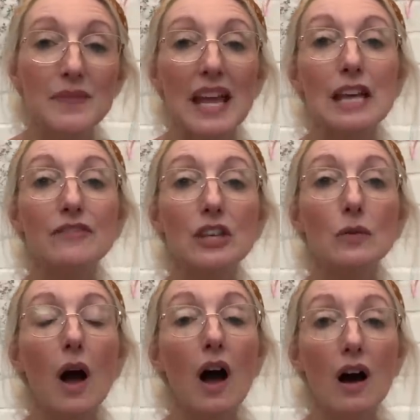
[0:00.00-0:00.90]
If you
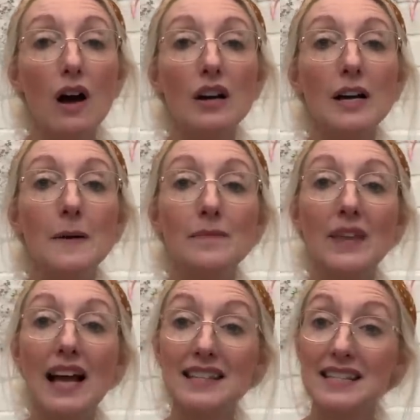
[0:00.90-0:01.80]
are,
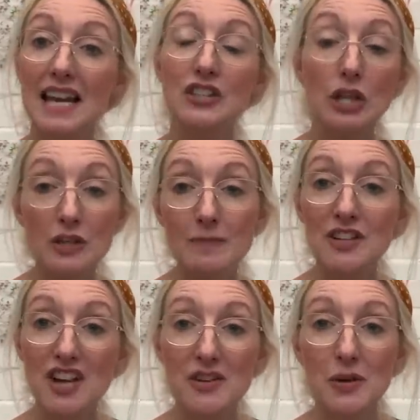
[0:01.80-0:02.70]
as I say, new to my
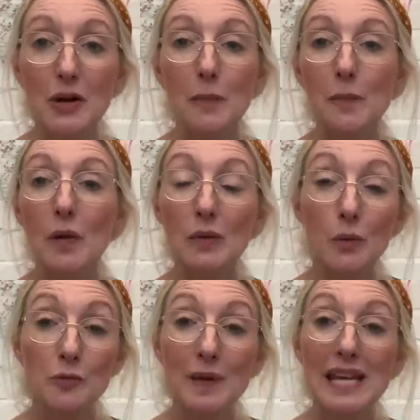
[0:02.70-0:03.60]
channel, it
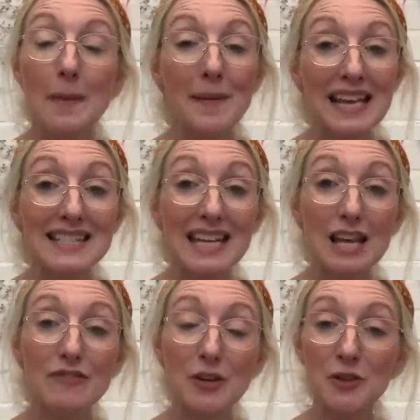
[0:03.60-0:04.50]
would be amazing
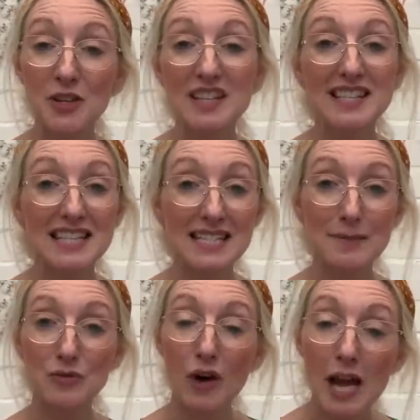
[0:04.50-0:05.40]
if you could consider
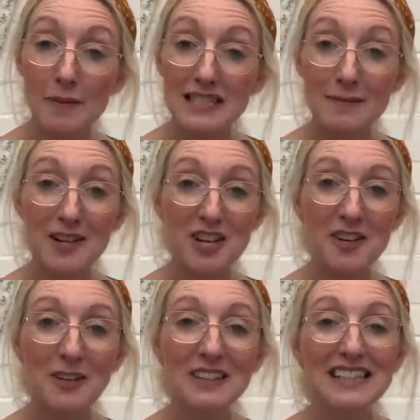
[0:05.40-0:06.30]
subscribing to my
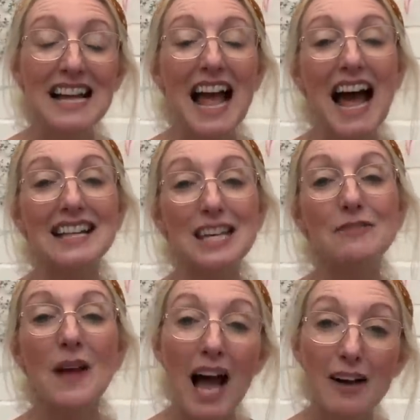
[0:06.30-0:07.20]
channel. And if
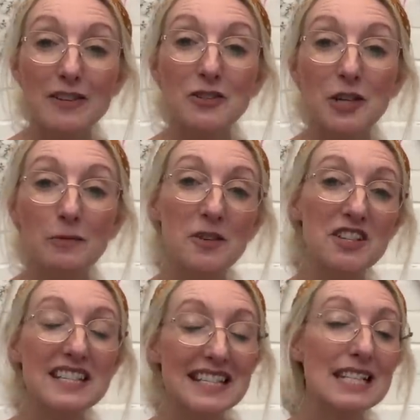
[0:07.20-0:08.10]
you have enjoyed watching
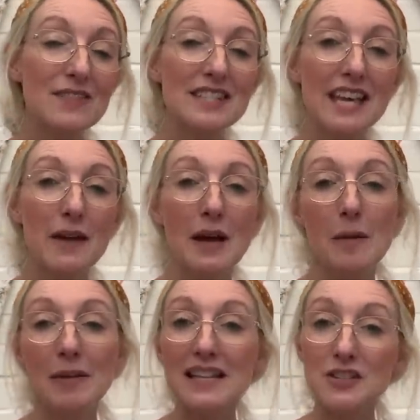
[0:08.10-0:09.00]
today's video,
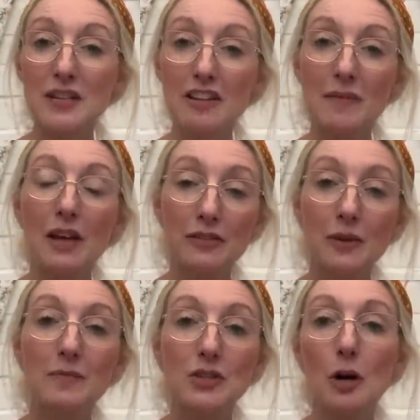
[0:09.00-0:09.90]
please do give me a
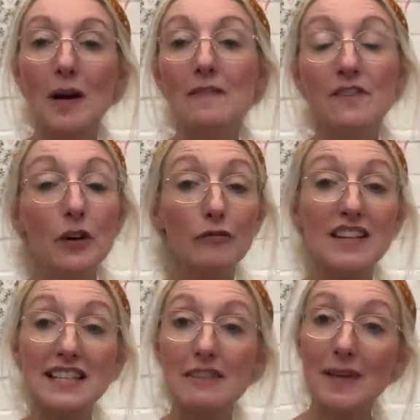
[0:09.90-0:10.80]
thumbs up and feel free
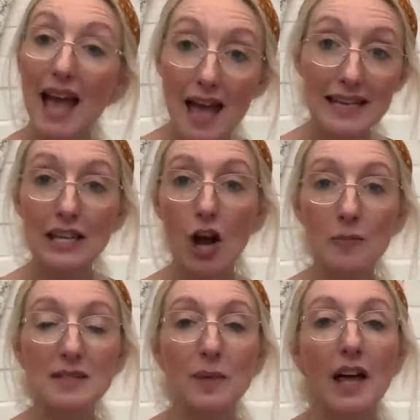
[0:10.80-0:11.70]
to leave me any
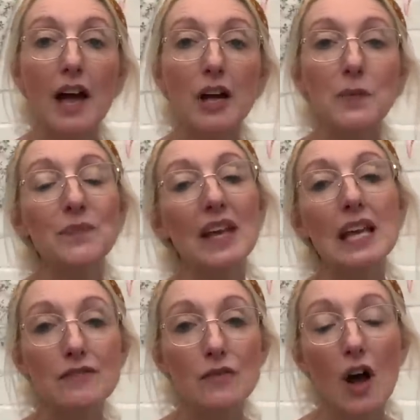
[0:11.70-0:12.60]
comments below. If
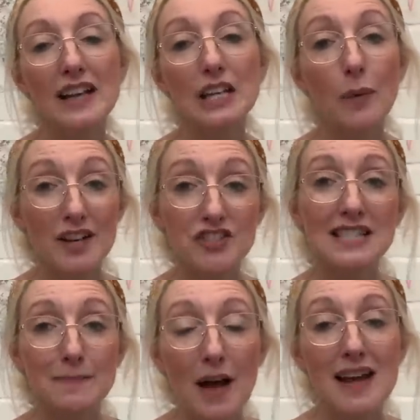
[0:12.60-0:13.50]
you've got any questions
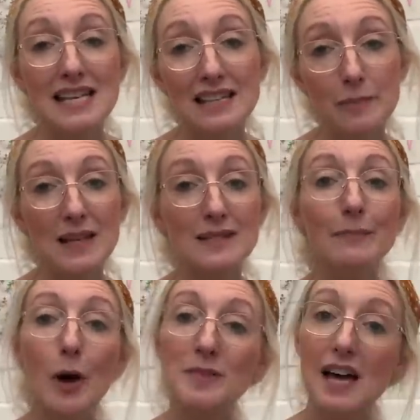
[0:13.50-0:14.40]
about any of the bits and
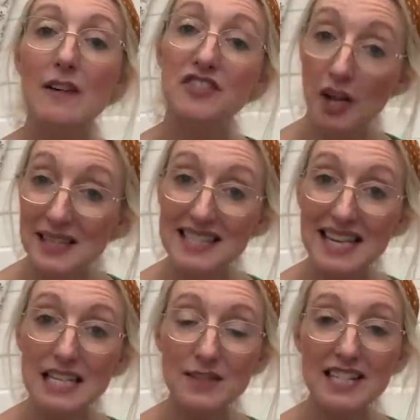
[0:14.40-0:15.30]
bobs that I've shown in
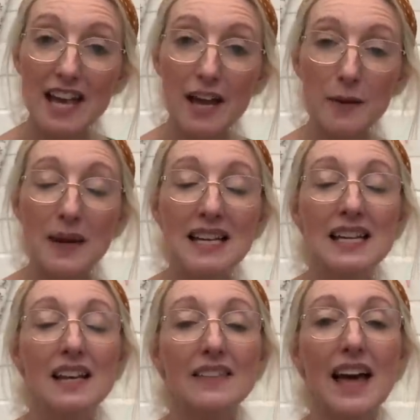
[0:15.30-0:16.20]
today's video,
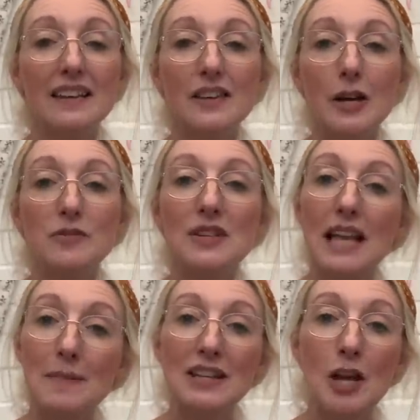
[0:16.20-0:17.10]
then do
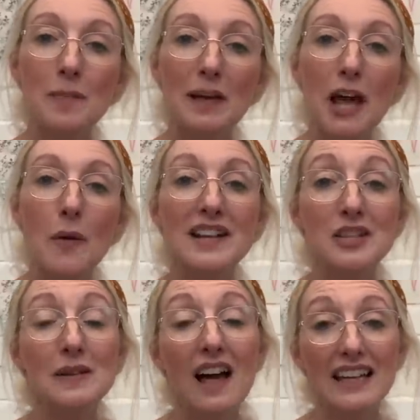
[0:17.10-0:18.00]
let me know below. I do
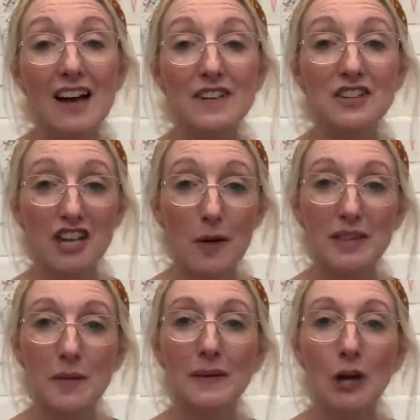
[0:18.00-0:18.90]
like having a chat with
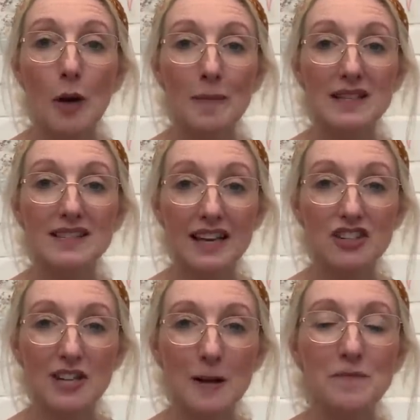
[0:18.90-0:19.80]
you in the comments
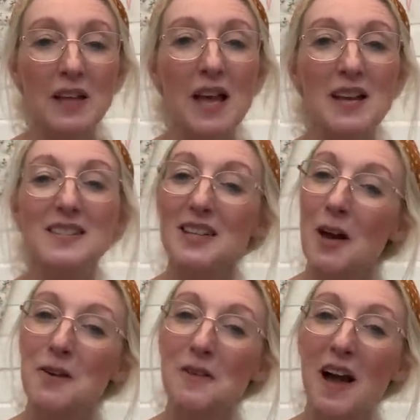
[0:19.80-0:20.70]
section.
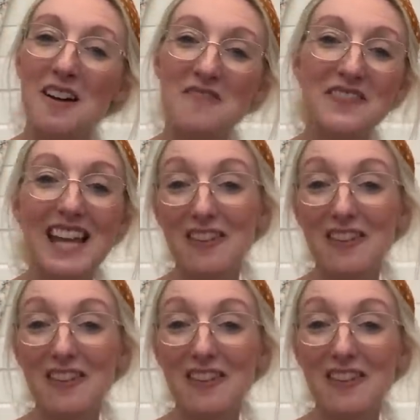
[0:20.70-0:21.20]
So yeah,